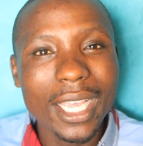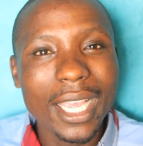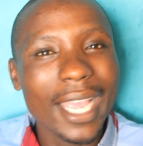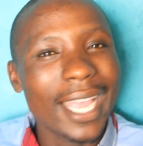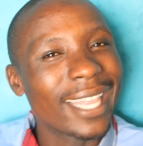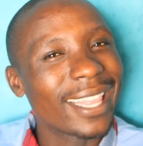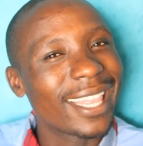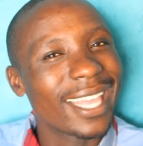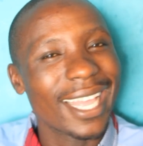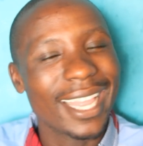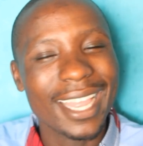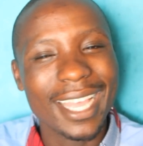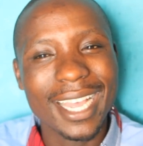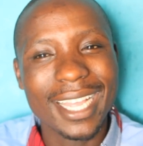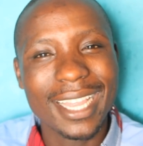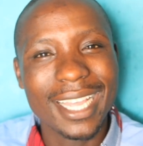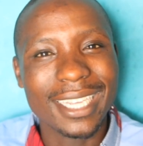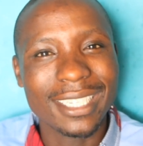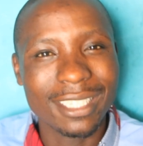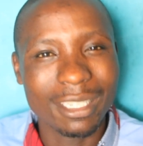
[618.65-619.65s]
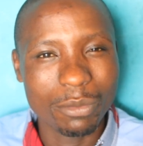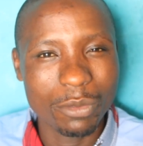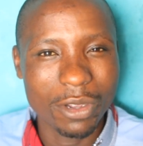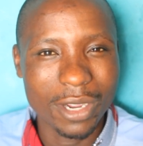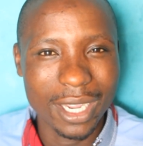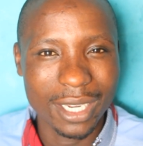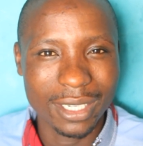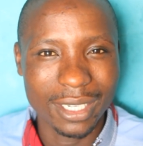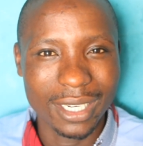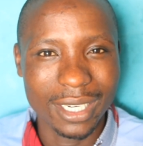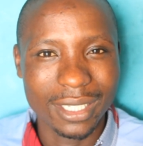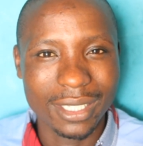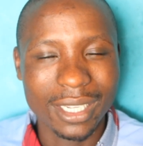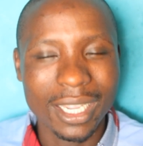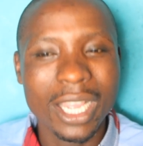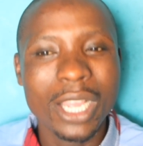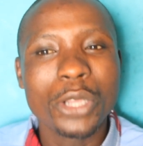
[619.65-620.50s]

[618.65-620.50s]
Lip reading: and there are the other Azimio candidates.